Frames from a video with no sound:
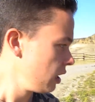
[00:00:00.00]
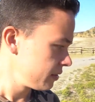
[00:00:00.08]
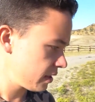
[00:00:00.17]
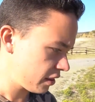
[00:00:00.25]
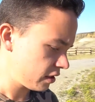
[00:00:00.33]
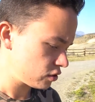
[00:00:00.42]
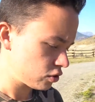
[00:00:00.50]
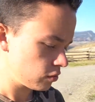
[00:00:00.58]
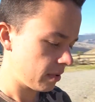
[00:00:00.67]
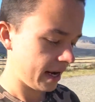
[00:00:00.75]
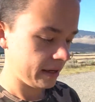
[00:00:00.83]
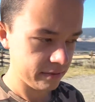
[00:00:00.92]
nothing too
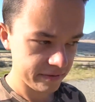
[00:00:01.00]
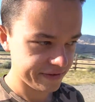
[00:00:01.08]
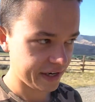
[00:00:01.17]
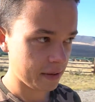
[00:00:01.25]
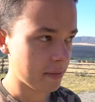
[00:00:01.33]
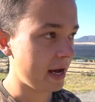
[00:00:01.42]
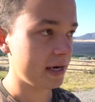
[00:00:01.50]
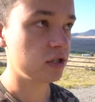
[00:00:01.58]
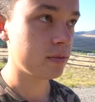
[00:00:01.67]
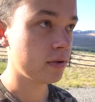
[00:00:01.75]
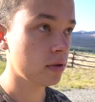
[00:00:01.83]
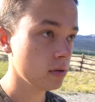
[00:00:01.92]
bad. Very
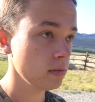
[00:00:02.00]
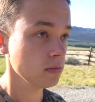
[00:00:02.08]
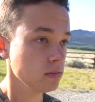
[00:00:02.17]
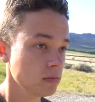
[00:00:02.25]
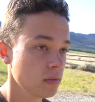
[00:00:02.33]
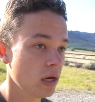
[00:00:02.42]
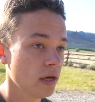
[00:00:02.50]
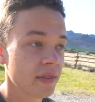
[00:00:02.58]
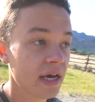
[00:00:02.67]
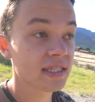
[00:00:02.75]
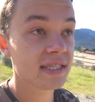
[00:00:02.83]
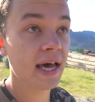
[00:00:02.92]
manageable.
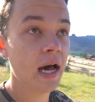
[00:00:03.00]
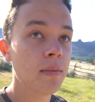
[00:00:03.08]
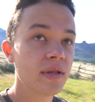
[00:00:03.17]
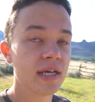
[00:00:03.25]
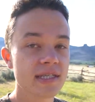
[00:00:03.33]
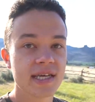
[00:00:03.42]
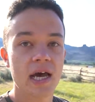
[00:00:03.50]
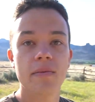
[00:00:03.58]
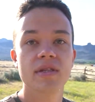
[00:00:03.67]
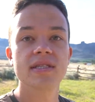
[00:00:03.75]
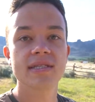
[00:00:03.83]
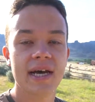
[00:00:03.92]
Nice cabin
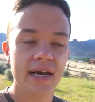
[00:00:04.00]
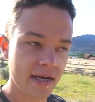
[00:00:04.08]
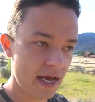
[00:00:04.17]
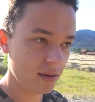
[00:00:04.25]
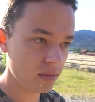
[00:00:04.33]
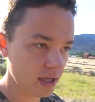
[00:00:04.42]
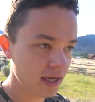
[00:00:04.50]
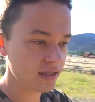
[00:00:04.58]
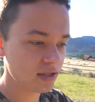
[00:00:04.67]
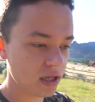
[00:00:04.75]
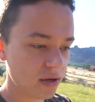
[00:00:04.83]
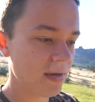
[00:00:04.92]
design. Animal
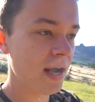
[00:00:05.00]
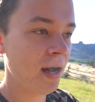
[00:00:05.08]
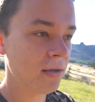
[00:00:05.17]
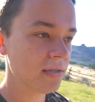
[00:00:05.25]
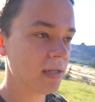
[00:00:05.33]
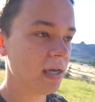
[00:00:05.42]
heads all around.